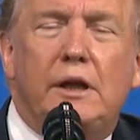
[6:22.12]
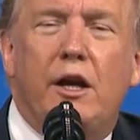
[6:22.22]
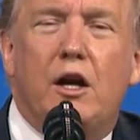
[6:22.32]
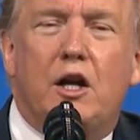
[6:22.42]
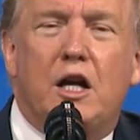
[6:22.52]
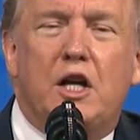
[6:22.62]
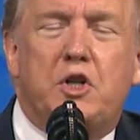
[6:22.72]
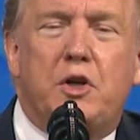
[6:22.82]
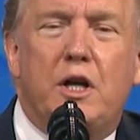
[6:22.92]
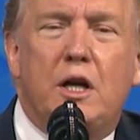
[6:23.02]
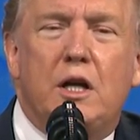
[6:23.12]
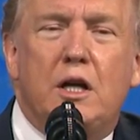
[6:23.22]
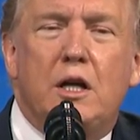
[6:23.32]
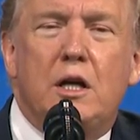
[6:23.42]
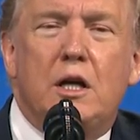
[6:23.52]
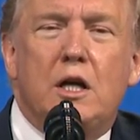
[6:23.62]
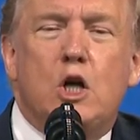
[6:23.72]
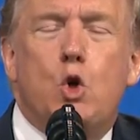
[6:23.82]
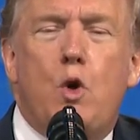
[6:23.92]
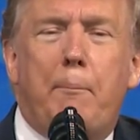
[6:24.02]
in our country.
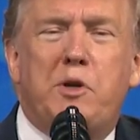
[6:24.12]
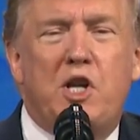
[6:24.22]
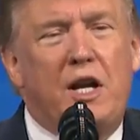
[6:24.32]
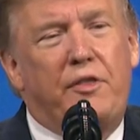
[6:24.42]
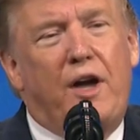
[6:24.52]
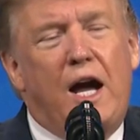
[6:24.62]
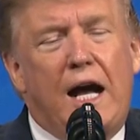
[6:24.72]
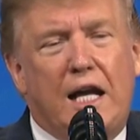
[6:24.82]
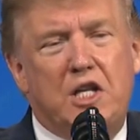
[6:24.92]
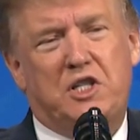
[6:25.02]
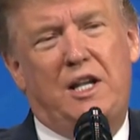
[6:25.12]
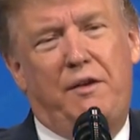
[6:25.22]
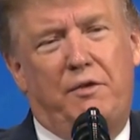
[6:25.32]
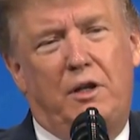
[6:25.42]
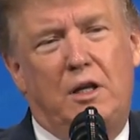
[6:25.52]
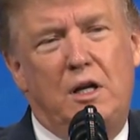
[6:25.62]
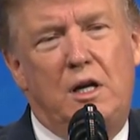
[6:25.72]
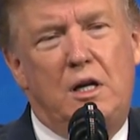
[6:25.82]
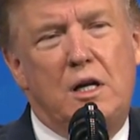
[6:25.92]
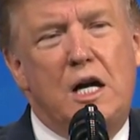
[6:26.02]
Corruption at the highest level,
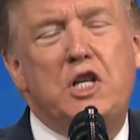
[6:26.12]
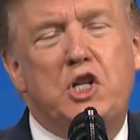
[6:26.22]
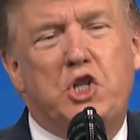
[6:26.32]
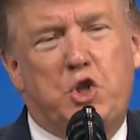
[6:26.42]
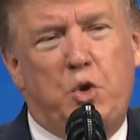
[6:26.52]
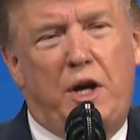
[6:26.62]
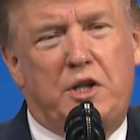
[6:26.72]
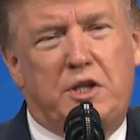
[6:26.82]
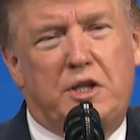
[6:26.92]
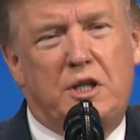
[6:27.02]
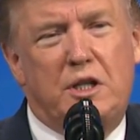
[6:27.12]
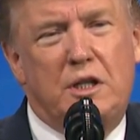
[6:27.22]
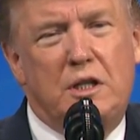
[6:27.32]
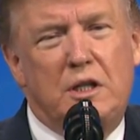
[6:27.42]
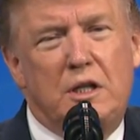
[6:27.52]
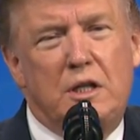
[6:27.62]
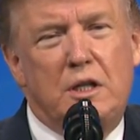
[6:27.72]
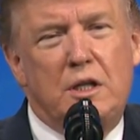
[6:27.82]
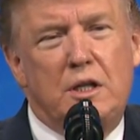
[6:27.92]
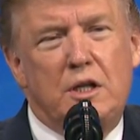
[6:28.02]
a disgrace.
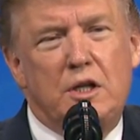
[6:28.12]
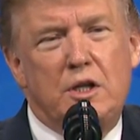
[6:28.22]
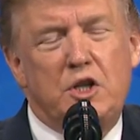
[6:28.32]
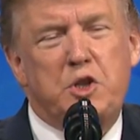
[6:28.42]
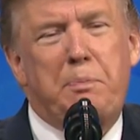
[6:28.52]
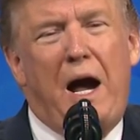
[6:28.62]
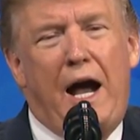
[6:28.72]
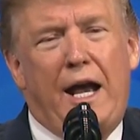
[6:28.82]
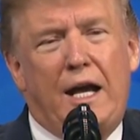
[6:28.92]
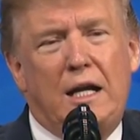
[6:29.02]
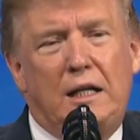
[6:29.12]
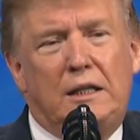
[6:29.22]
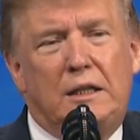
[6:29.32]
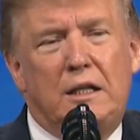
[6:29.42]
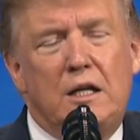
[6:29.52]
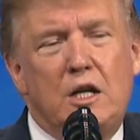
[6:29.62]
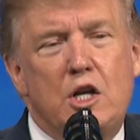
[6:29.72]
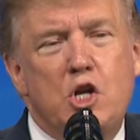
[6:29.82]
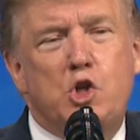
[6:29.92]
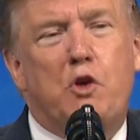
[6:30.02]
Spying,
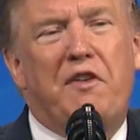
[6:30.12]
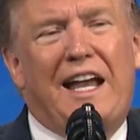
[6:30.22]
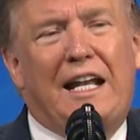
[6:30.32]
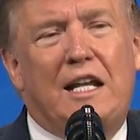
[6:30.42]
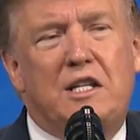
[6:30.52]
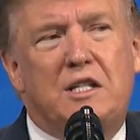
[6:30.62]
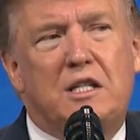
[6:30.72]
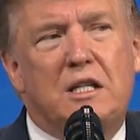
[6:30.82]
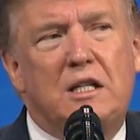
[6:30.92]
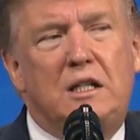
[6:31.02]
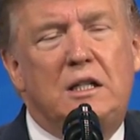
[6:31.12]
surveillance,